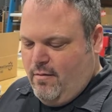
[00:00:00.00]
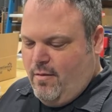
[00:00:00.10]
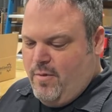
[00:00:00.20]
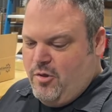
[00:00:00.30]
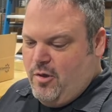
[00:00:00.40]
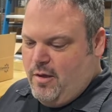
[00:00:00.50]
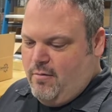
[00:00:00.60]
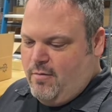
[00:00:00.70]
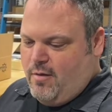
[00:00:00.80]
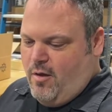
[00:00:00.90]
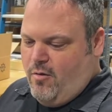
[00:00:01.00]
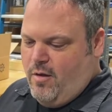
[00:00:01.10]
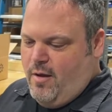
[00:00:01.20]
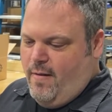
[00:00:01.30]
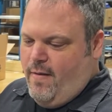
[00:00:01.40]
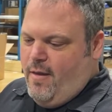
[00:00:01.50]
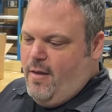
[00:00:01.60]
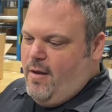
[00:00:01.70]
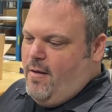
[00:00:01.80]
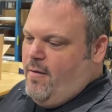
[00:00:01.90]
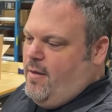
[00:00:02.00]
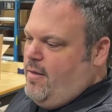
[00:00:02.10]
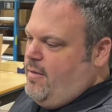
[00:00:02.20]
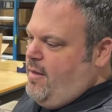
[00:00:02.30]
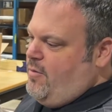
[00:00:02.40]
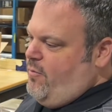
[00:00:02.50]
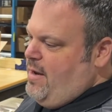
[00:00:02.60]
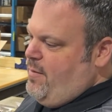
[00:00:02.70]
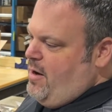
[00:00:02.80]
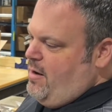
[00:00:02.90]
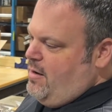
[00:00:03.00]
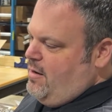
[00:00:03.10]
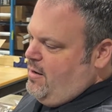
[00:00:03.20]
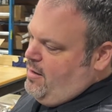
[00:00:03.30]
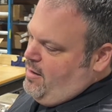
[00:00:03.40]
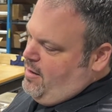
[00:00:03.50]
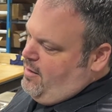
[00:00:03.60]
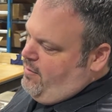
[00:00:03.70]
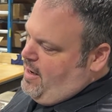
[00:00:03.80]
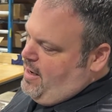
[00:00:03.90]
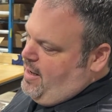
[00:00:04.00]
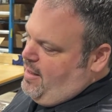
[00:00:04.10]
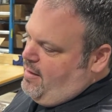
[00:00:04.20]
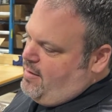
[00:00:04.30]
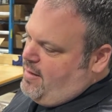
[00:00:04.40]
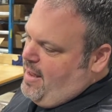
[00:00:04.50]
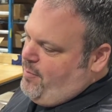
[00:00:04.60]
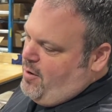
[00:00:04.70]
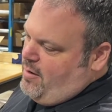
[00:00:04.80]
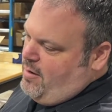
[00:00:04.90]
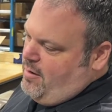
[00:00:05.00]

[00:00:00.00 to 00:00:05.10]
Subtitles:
Let me show you. So this reamer, right, is tapered,